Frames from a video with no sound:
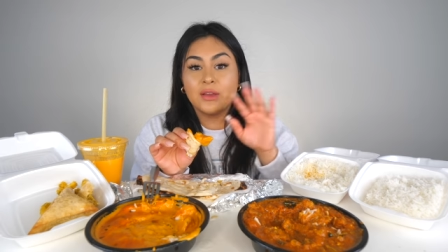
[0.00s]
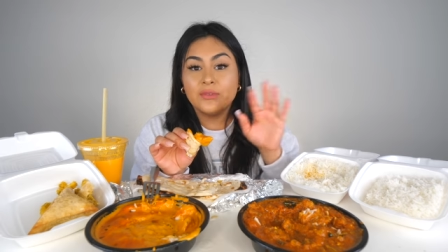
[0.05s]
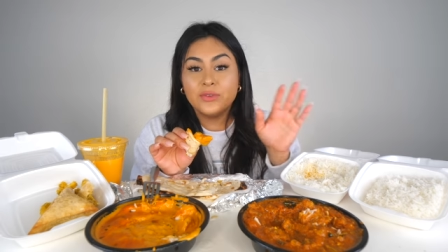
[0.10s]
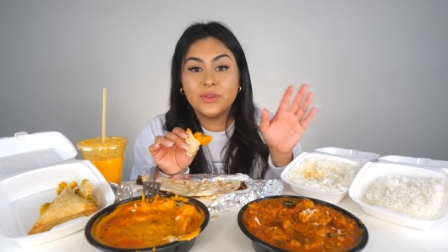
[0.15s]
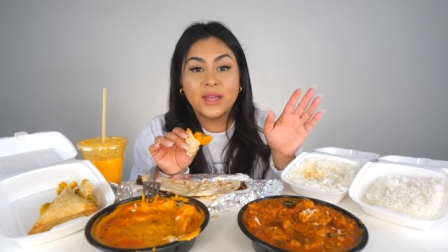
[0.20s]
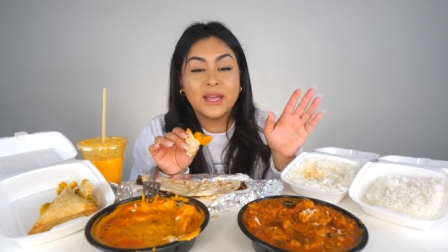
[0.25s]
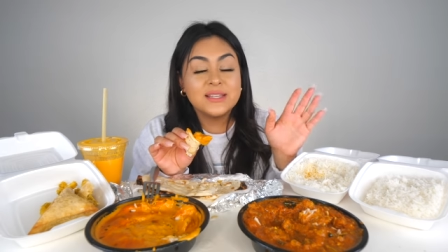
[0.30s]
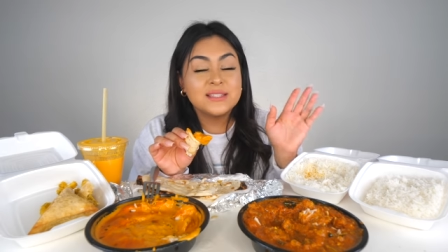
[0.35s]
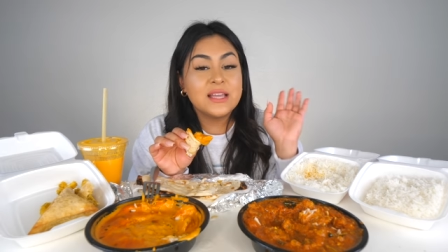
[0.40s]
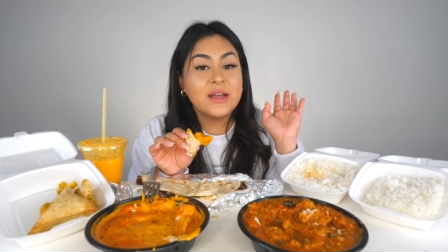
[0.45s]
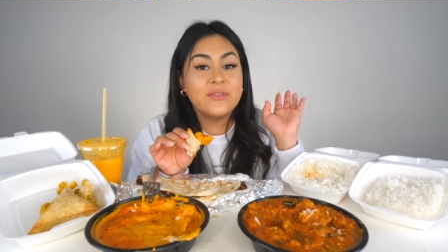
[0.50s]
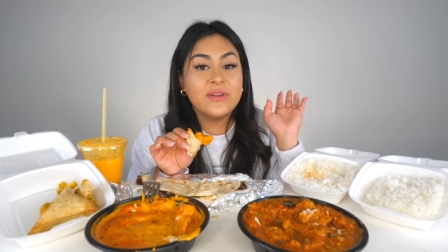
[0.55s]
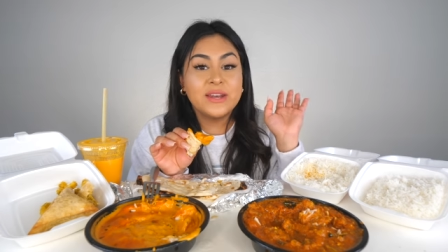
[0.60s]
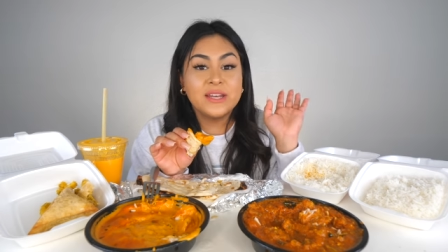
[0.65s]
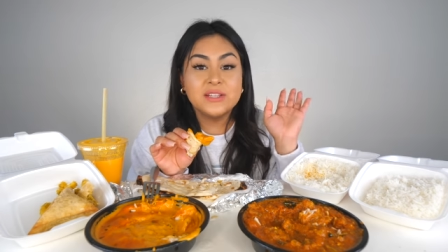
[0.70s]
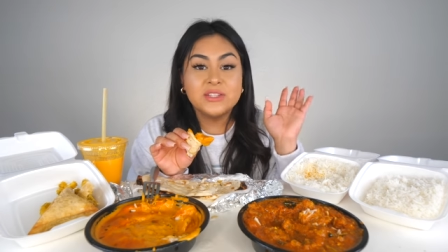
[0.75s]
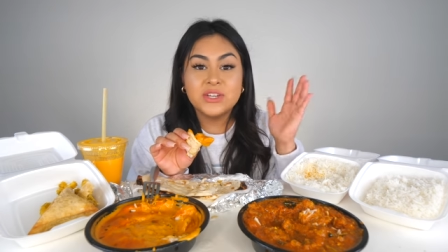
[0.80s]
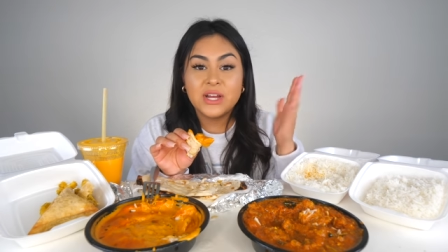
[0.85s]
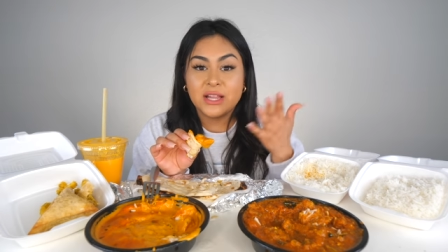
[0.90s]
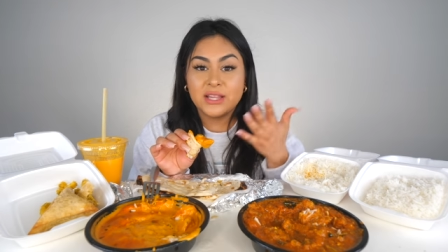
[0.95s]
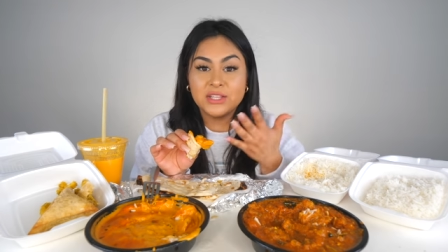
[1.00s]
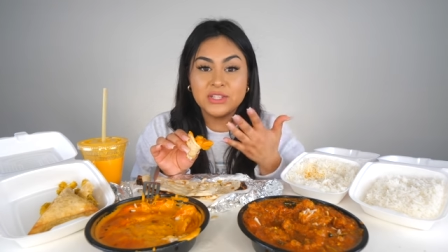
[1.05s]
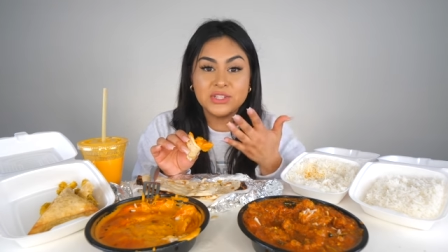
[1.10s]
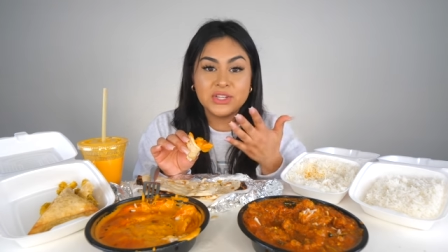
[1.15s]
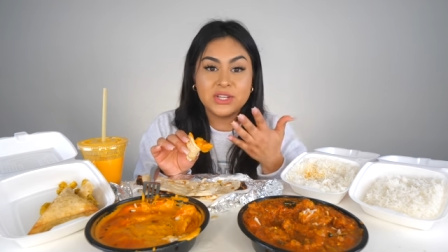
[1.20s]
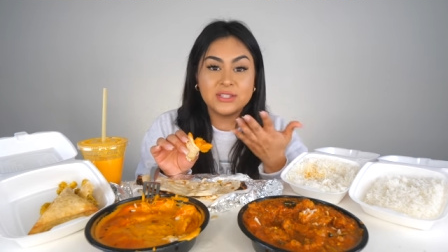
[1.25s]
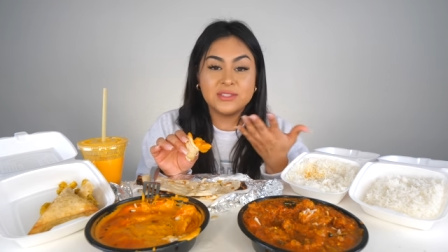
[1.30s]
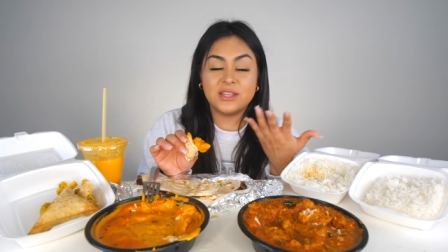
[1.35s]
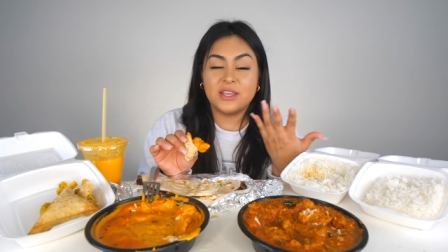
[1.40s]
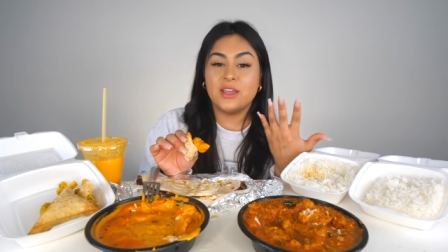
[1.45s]
If you guys have any
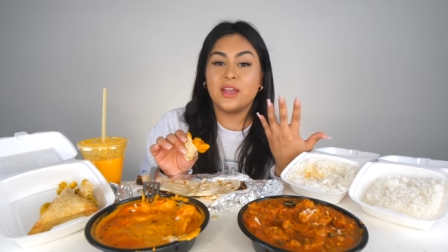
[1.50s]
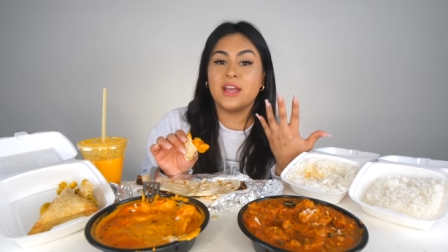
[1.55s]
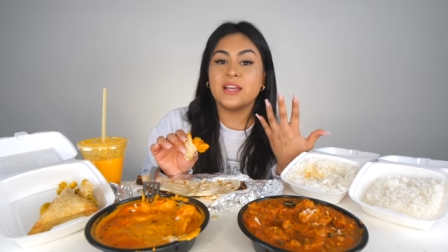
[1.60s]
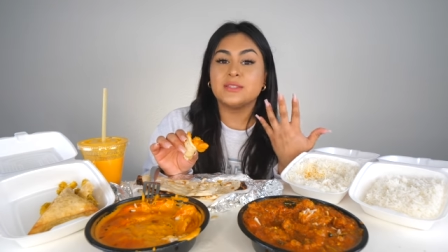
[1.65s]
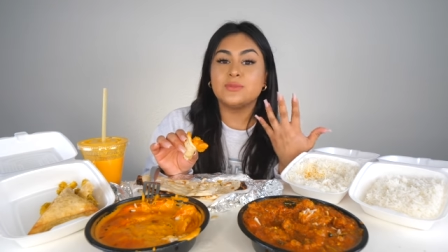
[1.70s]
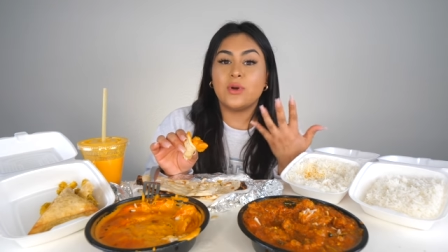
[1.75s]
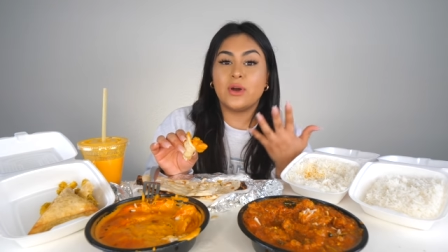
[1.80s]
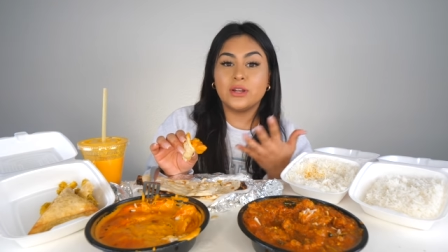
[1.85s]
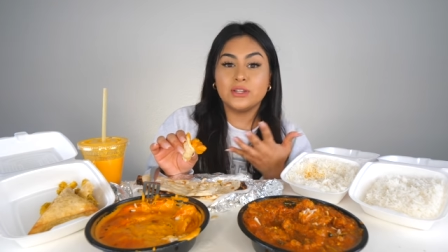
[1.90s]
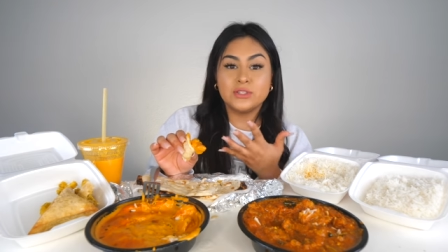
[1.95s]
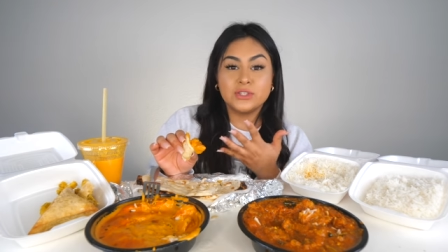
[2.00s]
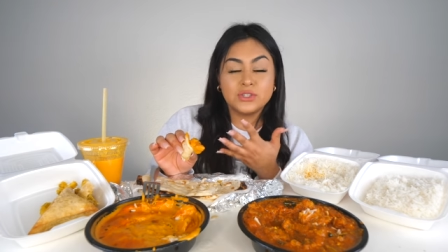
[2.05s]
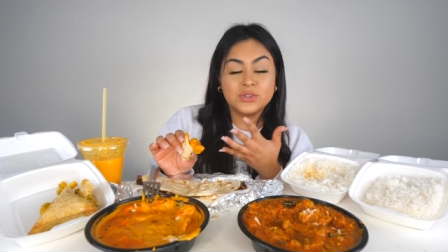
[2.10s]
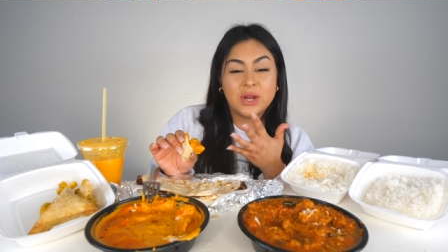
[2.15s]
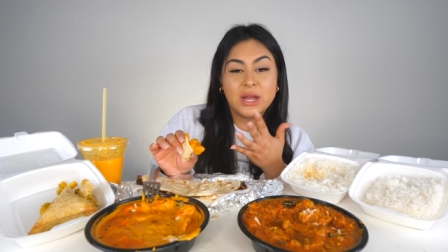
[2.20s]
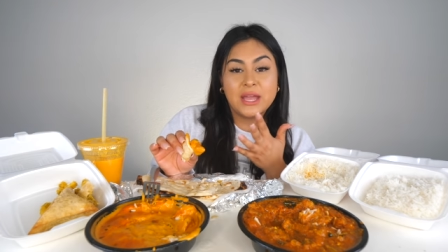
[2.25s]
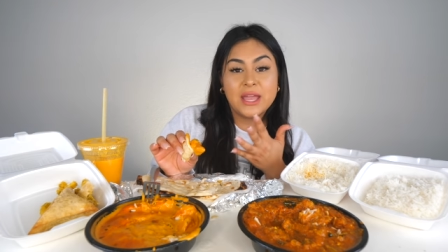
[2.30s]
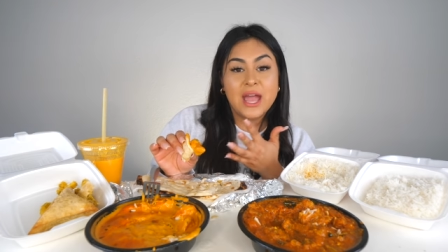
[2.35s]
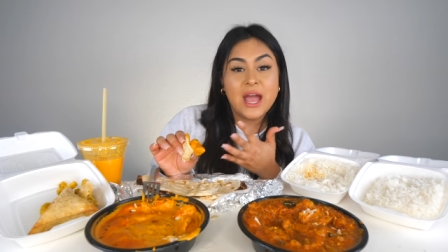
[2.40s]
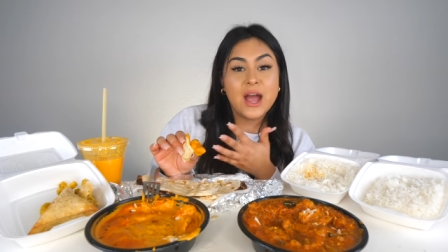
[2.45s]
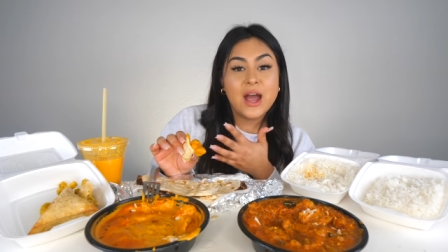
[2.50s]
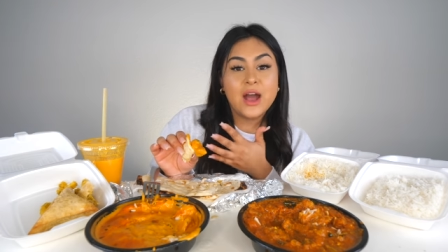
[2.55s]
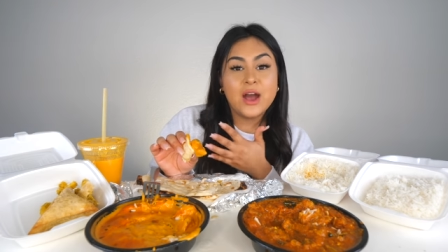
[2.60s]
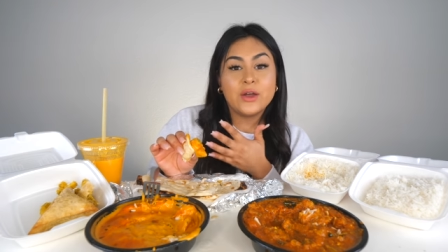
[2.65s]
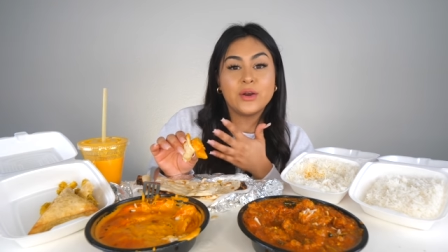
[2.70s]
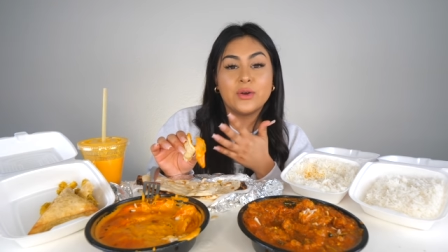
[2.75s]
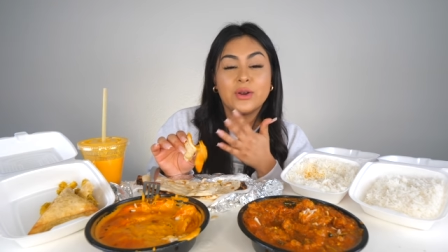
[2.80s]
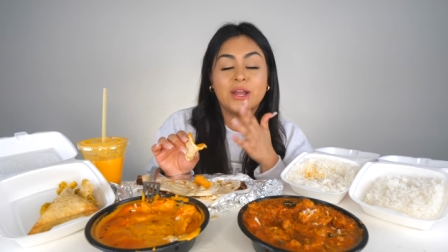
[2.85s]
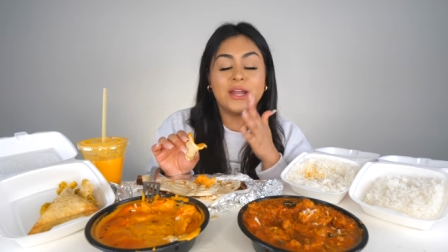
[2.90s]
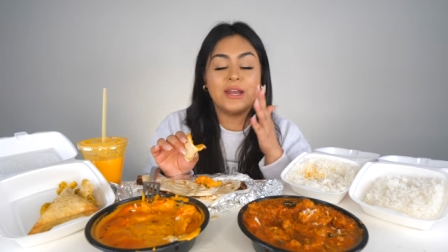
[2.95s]
challenges that you guys want us to try
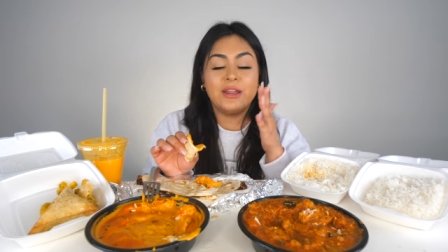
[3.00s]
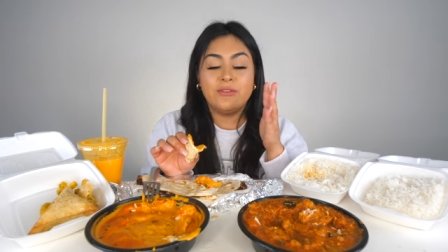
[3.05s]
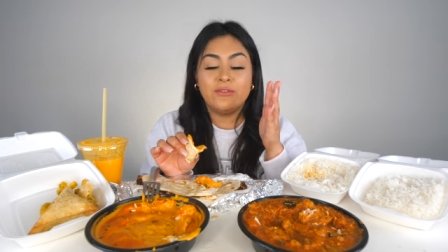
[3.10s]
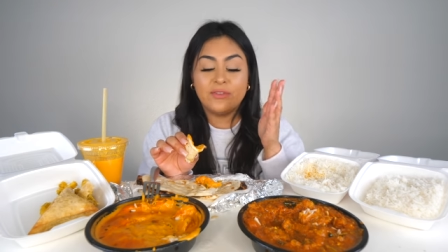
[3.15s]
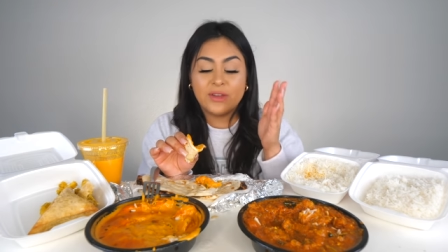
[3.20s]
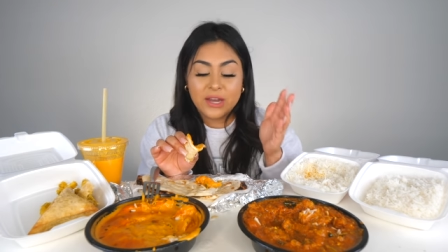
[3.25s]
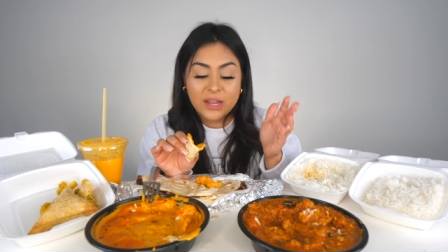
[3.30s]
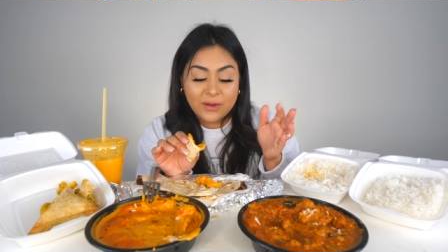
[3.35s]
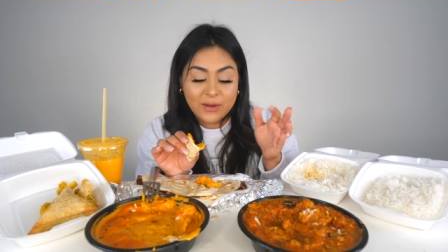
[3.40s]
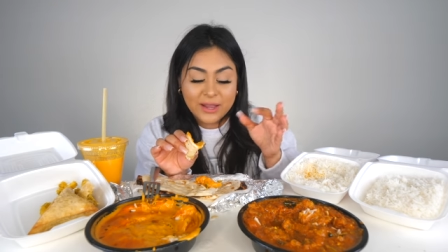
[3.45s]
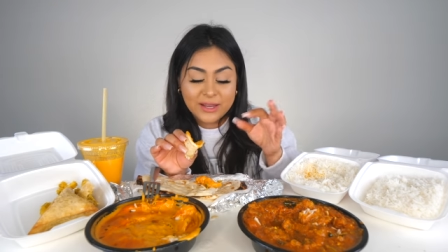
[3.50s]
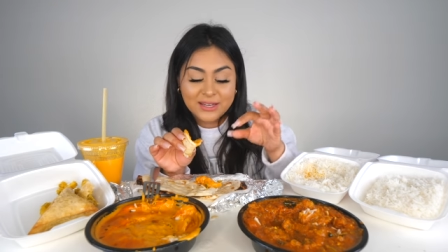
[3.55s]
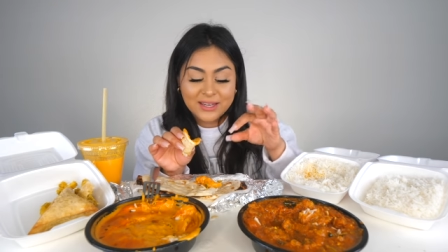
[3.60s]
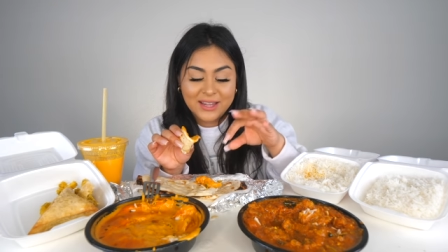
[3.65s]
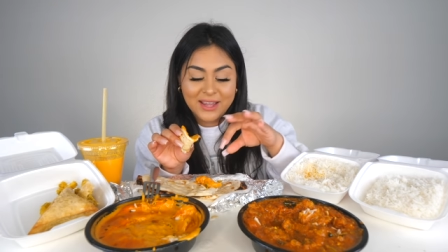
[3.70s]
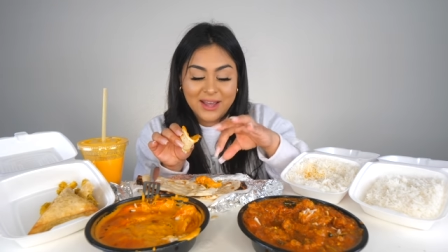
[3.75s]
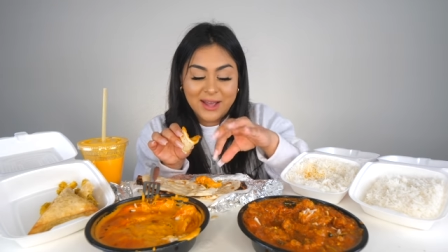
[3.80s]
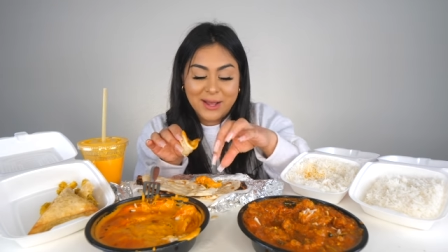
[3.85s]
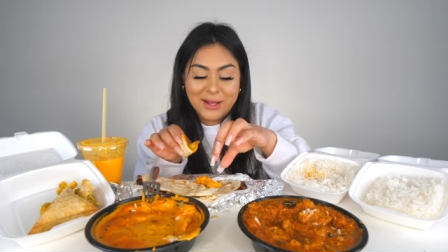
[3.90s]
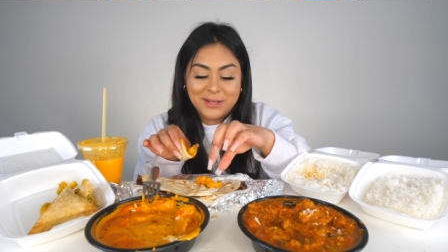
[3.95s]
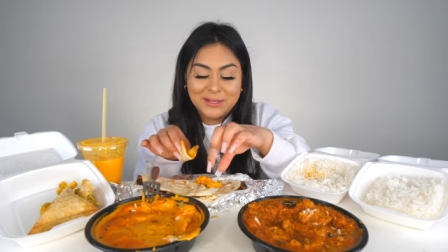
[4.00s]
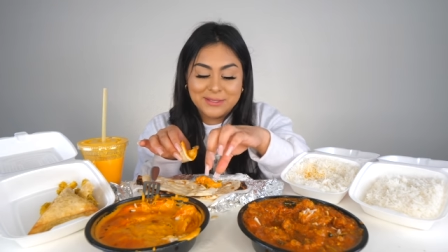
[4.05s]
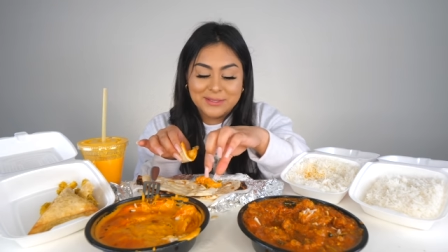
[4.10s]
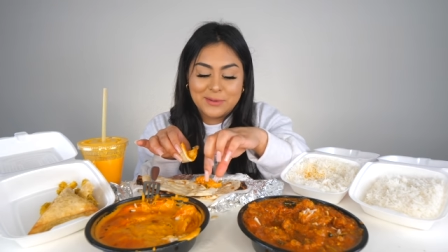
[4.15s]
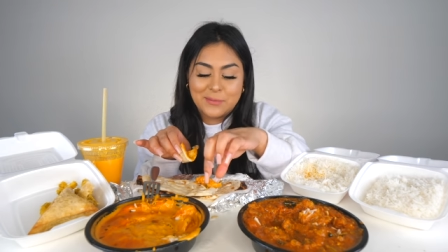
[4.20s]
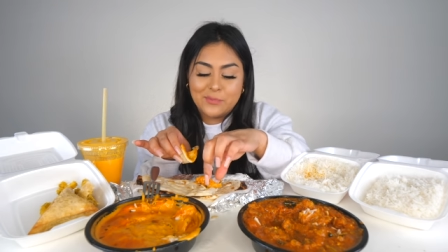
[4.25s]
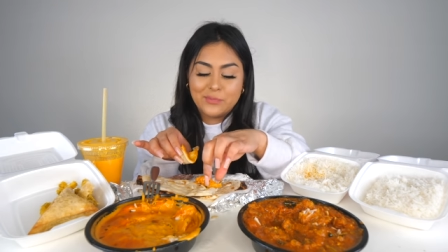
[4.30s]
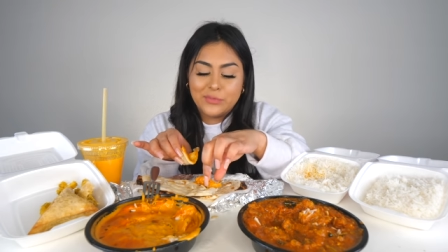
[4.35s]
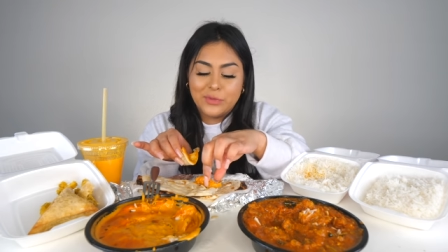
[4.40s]
out, or any video ideas,